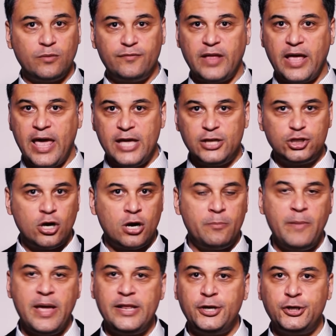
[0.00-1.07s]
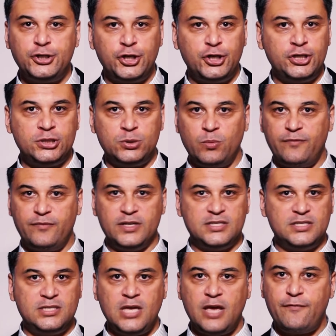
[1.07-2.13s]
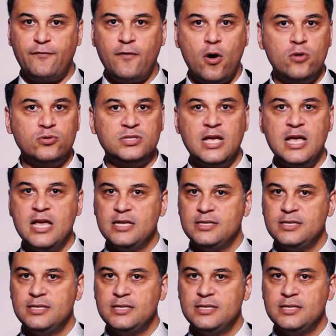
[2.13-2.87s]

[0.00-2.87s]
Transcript: with the HR managers, with the CFOs,